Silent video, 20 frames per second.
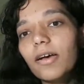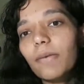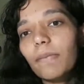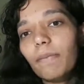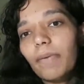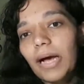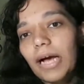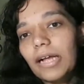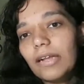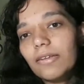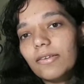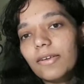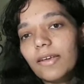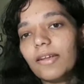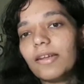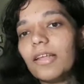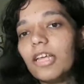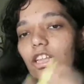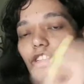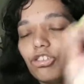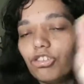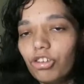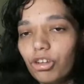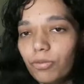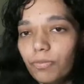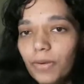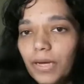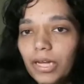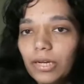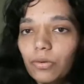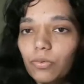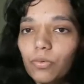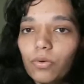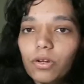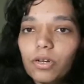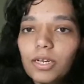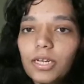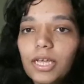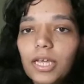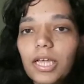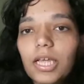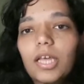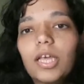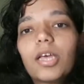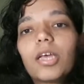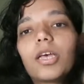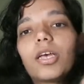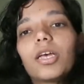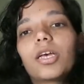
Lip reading: an injured bat one day,